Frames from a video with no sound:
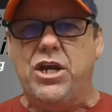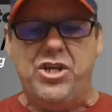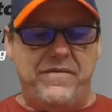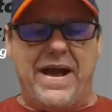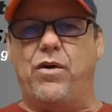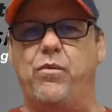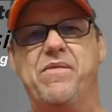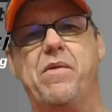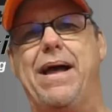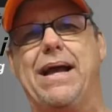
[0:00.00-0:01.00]
You've got a
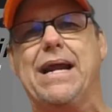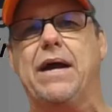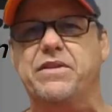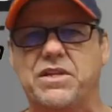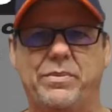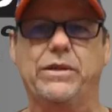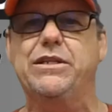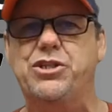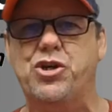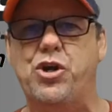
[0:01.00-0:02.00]
river bag now that's
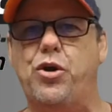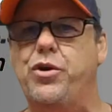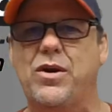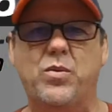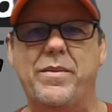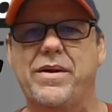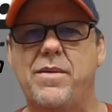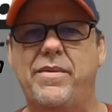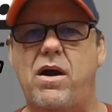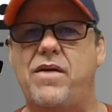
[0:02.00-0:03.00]
completely secure. You don't have to worry about it
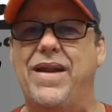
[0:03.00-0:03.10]
coming off.